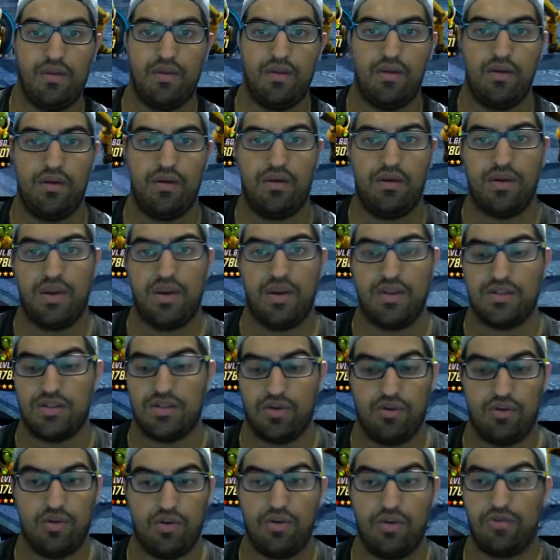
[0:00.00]
Okay,
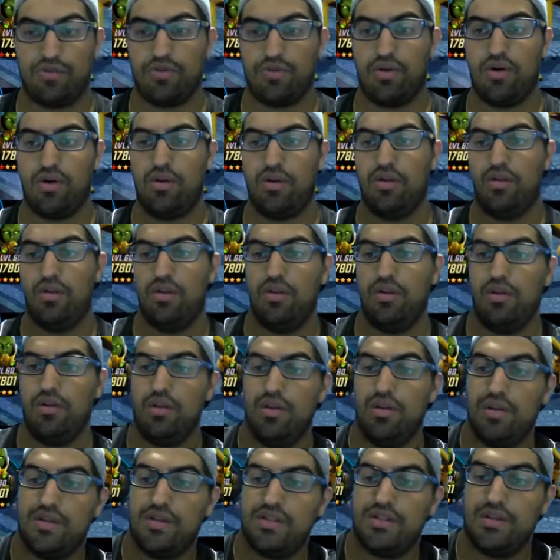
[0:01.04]
so overall,
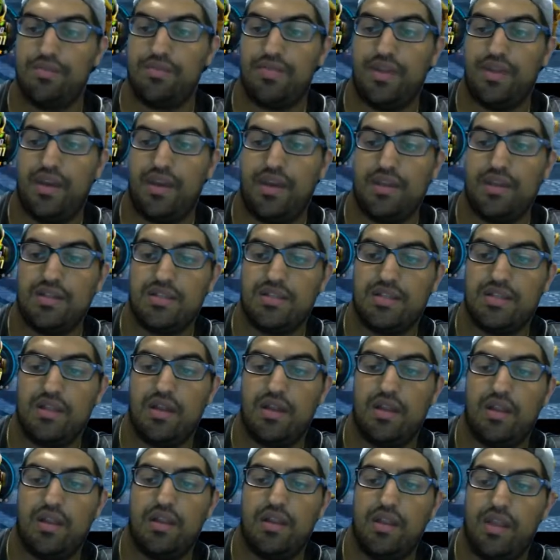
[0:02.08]
some things
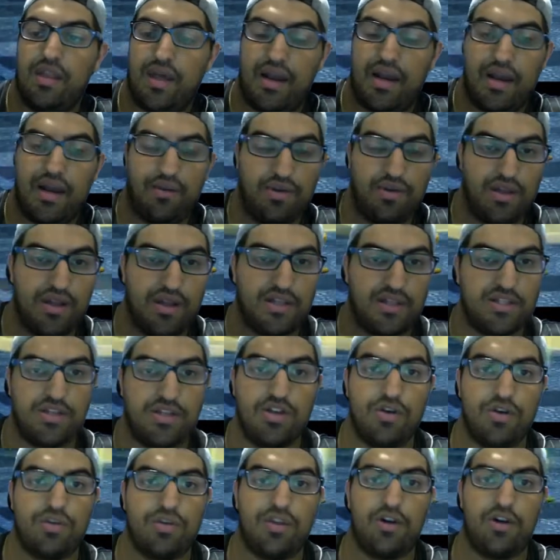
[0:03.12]
that I would like to
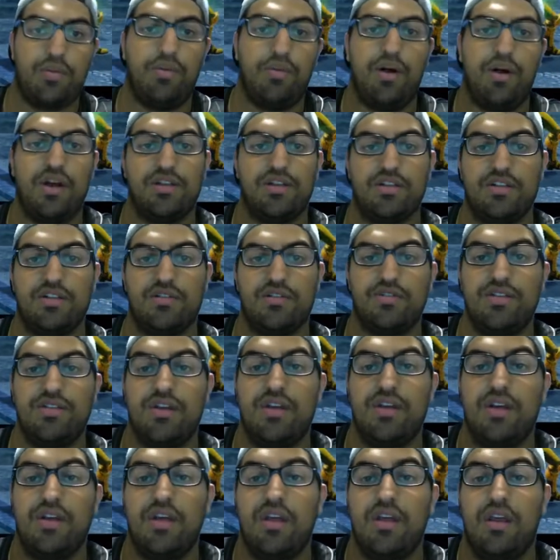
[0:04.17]
note that are positives.
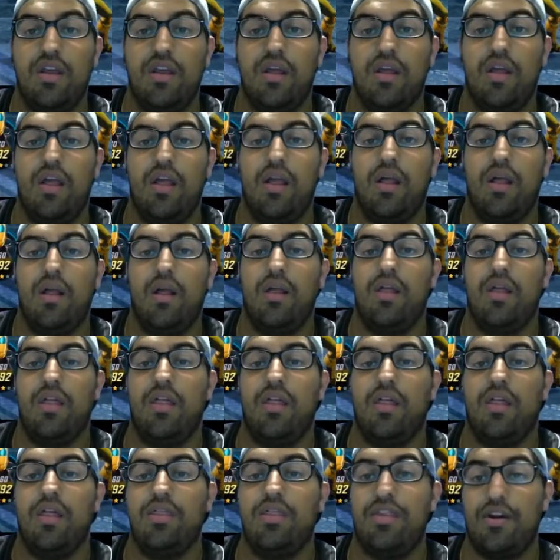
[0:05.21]

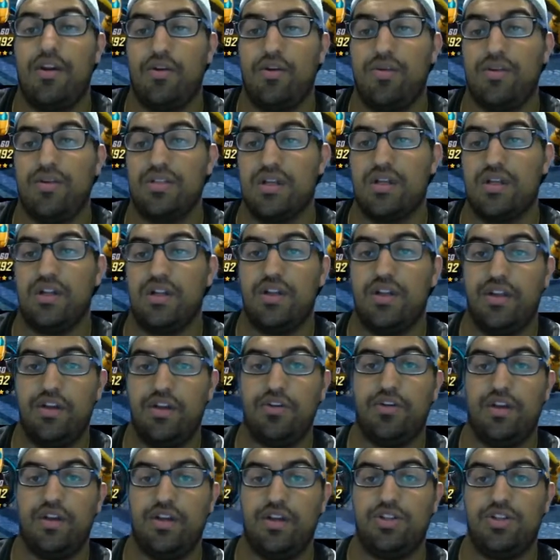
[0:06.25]
There was a clear
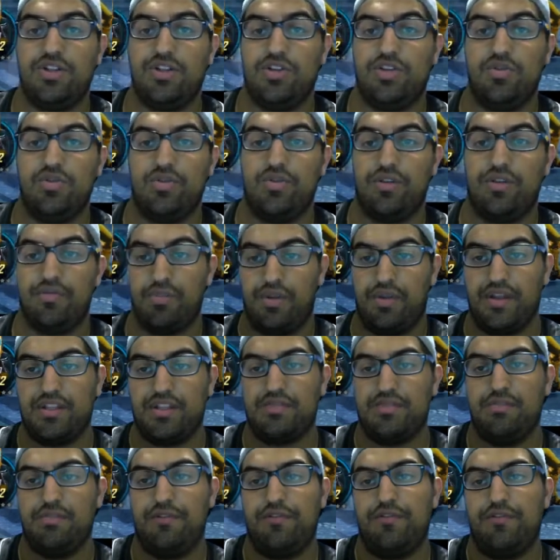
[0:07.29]
issue with Blitz
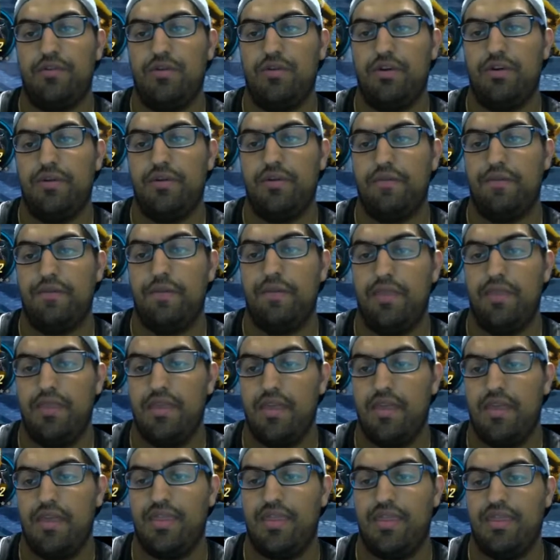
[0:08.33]
before.
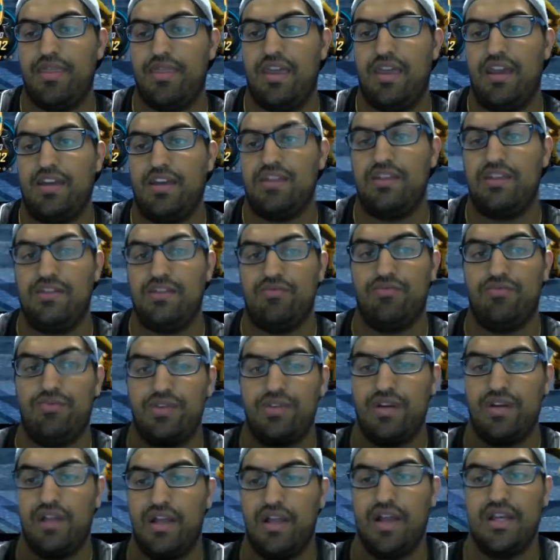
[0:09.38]
They
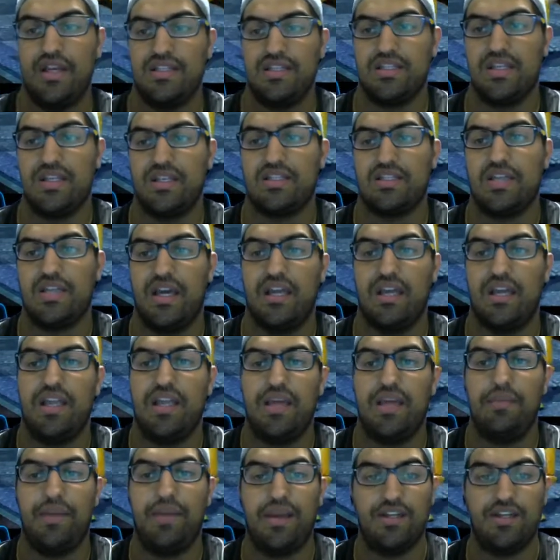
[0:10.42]
realized this and they
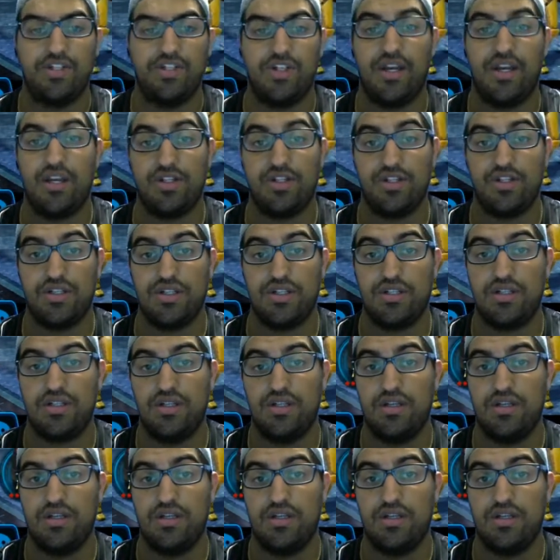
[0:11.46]
made changes.